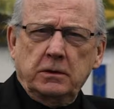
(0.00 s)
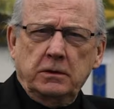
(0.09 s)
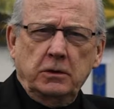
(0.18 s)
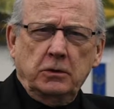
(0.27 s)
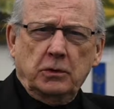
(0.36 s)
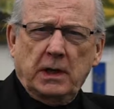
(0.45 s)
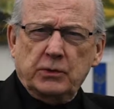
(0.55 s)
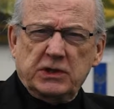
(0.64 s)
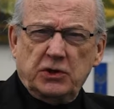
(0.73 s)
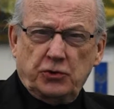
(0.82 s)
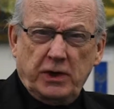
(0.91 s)
to do. I
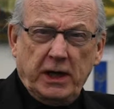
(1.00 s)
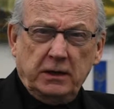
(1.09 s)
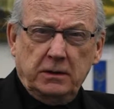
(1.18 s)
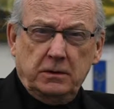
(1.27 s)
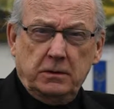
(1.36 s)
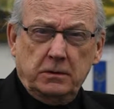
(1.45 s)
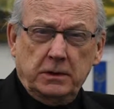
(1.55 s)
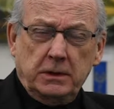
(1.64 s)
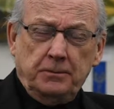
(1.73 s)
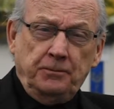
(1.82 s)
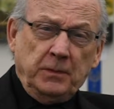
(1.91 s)
was attracted to
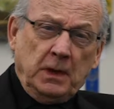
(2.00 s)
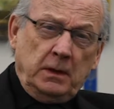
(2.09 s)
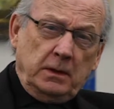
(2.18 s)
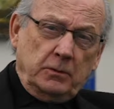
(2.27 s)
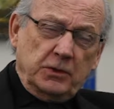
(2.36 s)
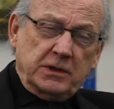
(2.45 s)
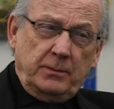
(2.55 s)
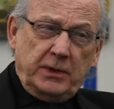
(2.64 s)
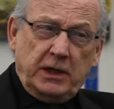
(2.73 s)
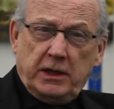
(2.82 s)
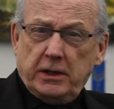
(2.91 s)
it. It was
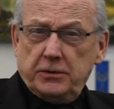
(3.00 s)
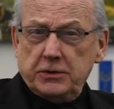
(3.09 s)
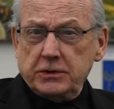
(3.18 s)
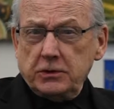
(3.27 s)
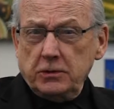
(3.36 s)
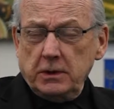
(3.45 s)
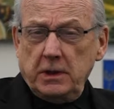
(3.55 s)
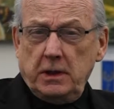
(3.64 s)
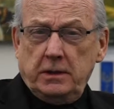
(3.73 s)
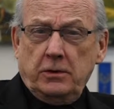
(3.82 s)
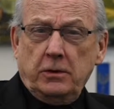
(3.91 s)
something I understood
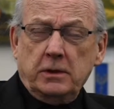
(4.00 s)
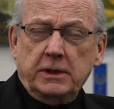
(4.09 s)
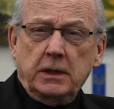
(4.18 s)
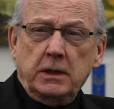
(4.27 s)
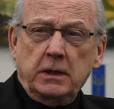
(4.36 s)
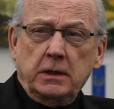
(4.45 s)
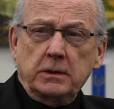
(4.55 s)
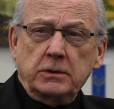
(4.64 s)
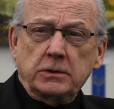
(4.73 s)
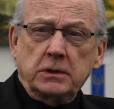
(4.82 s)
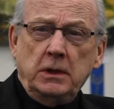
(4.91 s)
at an early
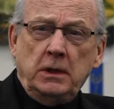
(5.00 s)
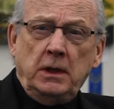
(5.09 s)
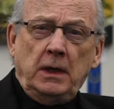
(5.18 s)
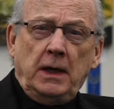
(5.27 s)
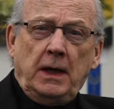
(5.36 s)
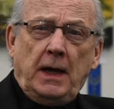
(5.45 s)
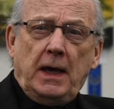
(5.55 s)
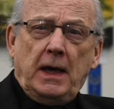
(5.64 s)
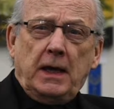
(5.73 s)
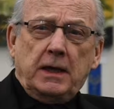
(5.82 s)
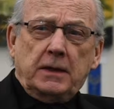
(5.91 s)
age.
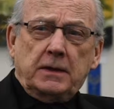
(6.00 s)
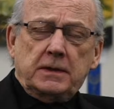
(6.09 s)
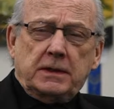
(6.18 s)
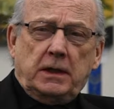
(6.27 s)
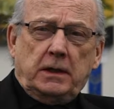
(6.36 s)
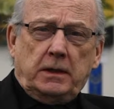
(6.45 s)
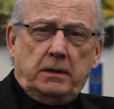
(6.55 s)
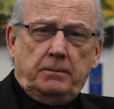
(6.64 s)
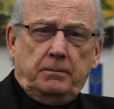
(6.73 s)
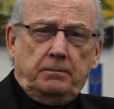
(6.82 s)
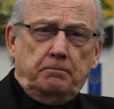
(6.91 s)
And
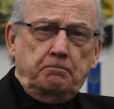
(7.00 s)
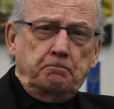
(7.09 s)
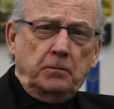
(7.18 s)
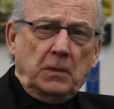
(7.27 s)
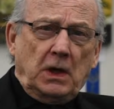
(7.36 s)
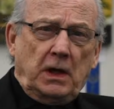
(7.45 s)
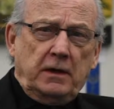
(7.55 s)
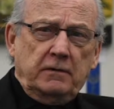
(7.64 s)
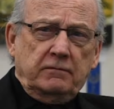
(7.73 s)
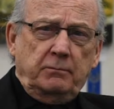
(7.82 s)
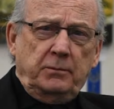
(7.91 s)

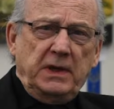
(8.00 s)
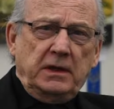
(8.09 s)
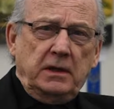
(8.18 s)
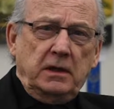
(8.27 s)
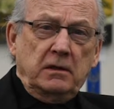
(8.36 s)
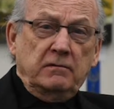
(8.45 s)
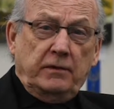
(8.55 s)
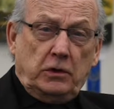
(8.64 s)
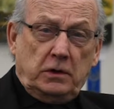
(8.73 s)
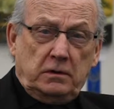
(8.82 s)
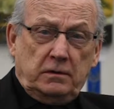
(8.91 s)
I've been
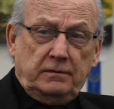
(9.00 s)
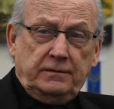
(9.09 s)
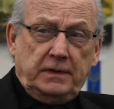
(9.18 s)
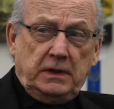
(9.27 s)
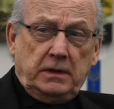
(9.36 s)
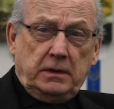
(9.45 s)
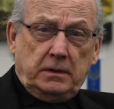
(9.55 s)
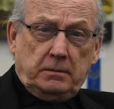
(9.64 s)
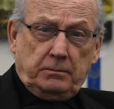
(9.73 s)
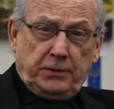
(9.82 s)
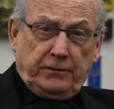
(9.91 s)
involved
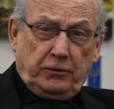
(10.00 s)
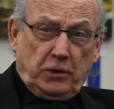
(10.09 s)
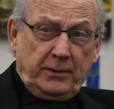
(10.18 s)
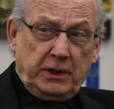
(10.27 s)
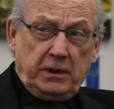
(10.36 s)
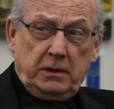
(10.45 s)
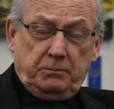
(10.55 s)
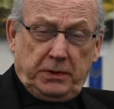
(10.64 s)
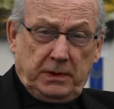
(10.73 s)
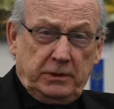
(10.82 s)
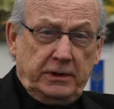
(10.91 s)
in performing in
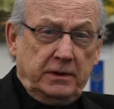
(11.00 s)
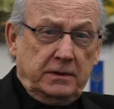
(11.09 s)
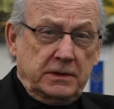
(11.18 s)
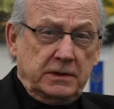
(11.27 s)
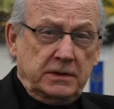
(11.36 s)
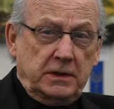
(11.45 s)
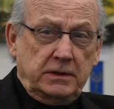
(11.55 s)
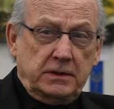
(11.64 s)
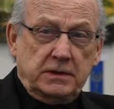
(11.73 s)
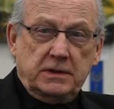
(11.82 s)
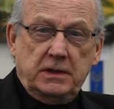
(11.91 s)
public
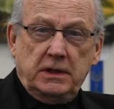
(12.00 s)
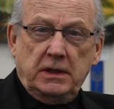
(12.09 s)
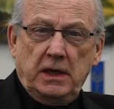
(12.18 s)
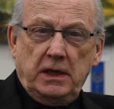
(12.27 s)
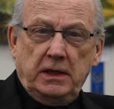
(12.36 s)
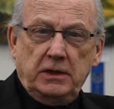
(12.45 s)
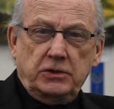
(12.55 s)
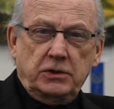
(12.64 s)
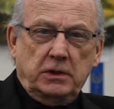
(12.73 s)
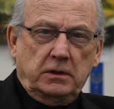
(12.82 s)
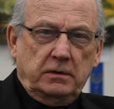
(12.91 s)
since the
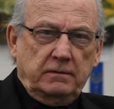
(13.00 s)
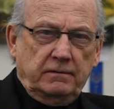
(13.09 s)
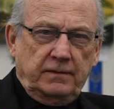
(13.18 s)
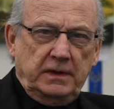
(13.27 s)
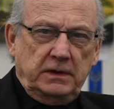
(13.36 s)
age of,